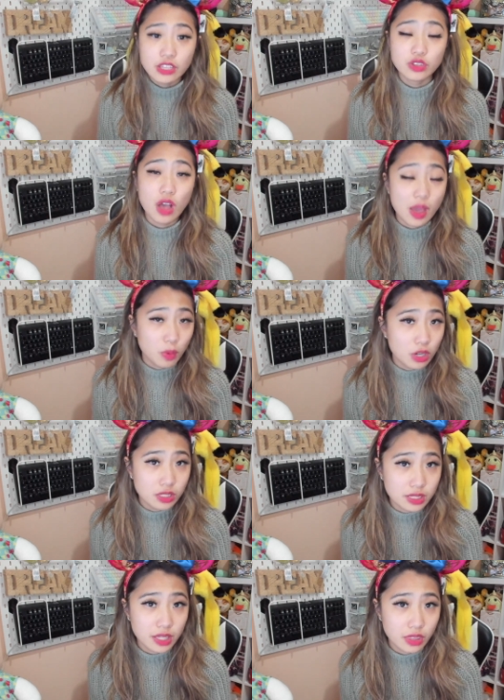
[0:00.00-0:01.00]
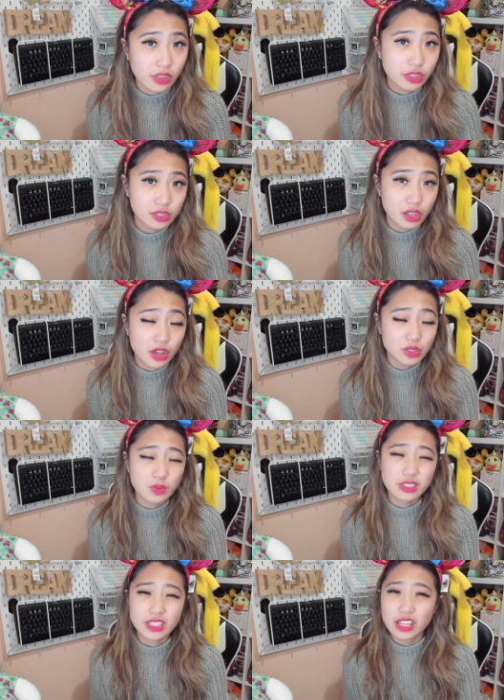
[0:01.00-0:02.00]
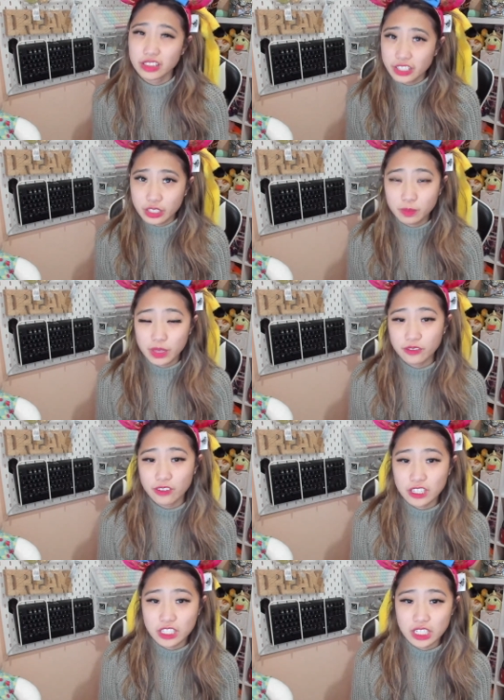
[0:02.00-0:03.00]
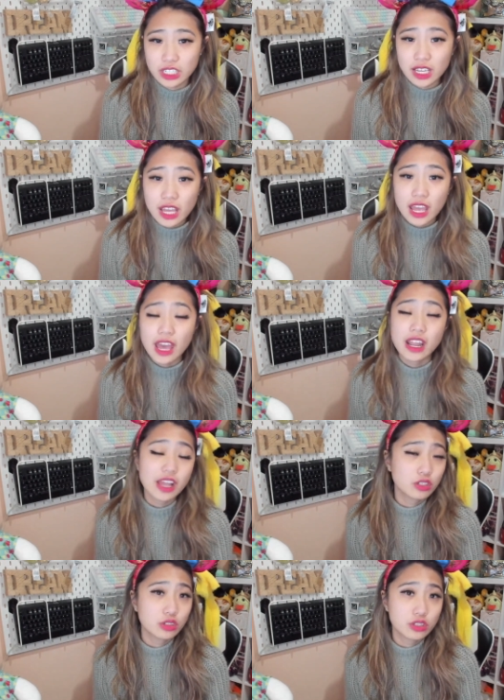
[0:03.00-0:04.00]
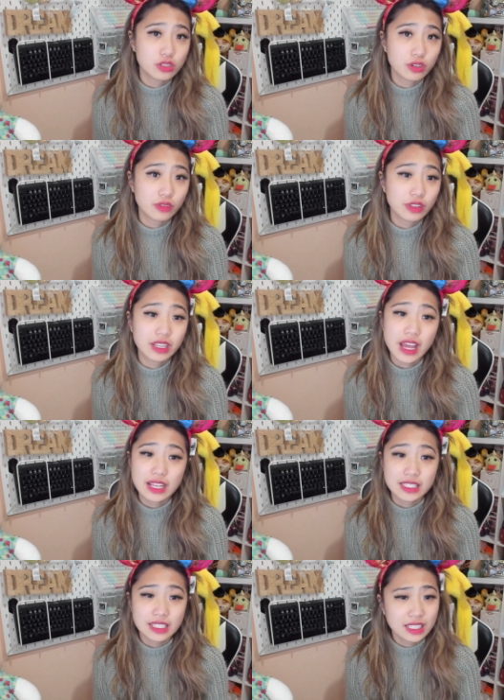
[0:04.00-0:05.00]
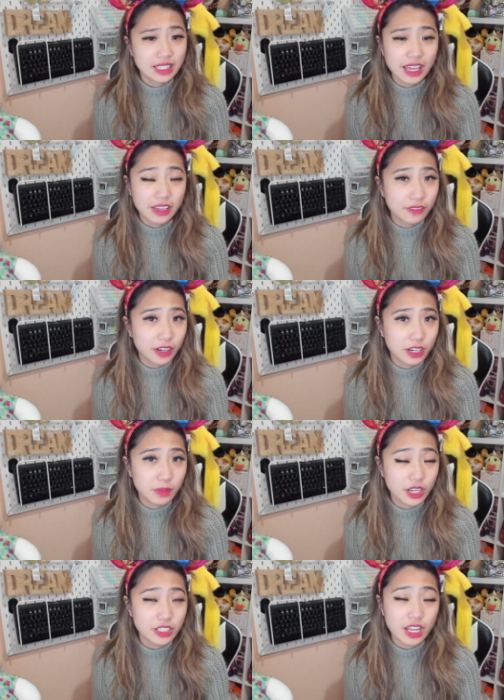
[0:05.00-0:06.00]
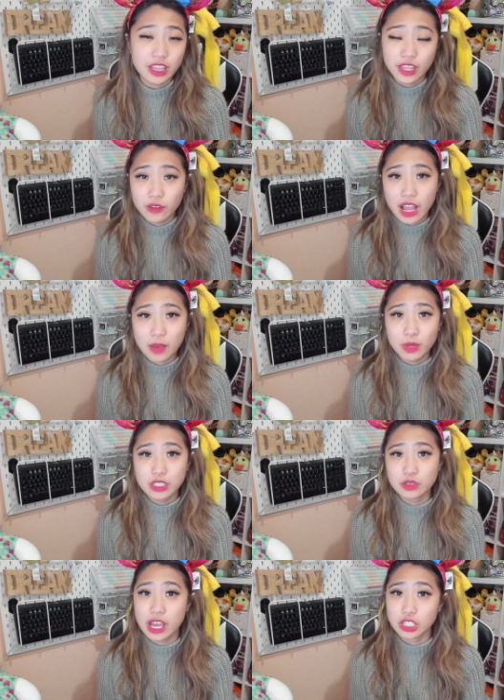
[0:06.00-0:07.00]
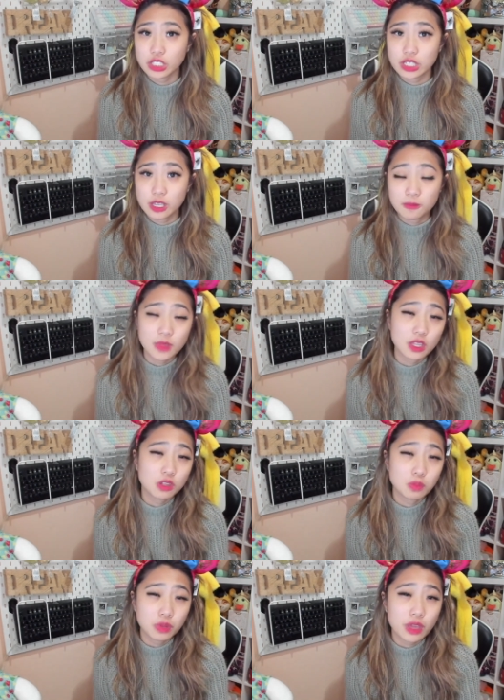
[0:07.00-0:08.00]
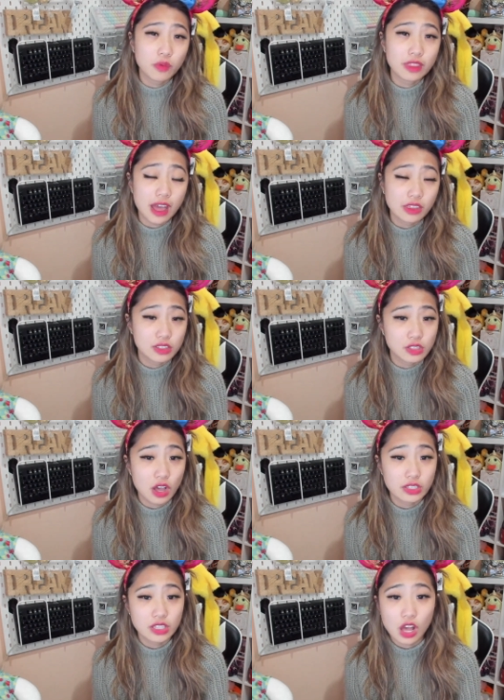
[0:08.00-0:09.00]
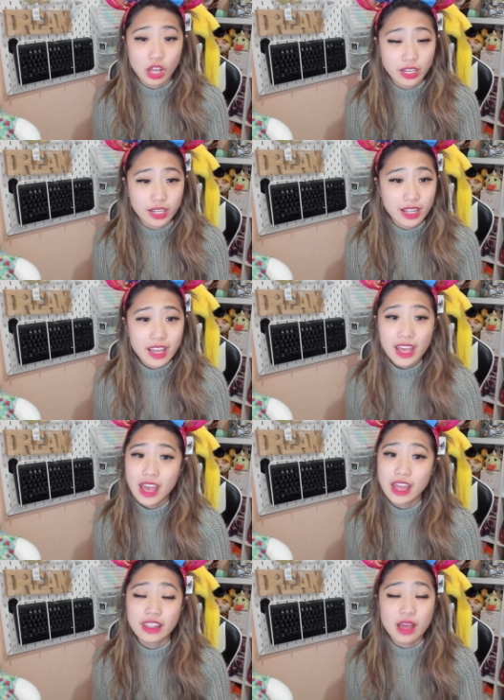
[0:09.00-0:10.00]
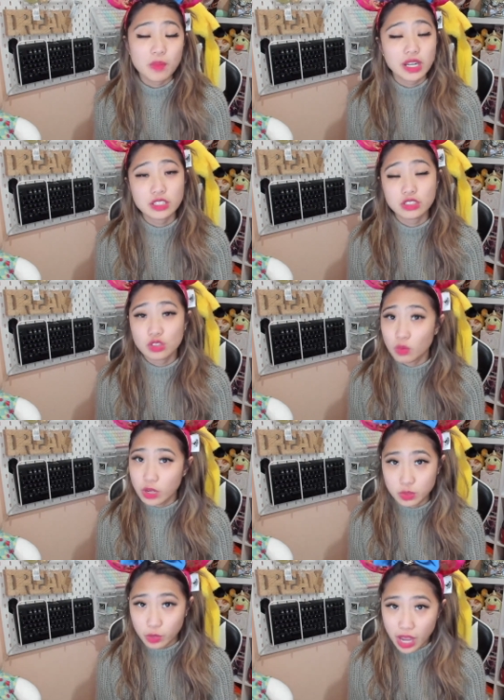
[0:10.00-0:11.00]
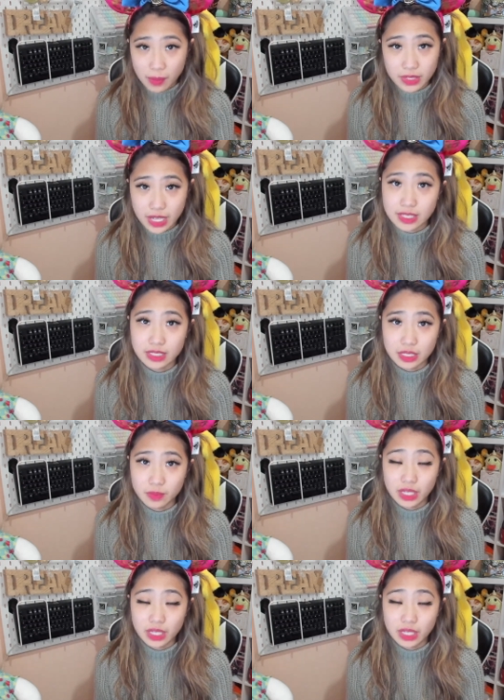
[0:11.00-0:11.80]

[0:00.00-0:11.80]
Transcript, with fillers: So I personally thought the sauce was a little bit fishy, and I told the server that I didn't like it very much, and they were happy to actually give me a new plate without the sauce on it, and that made it so much more appetizing to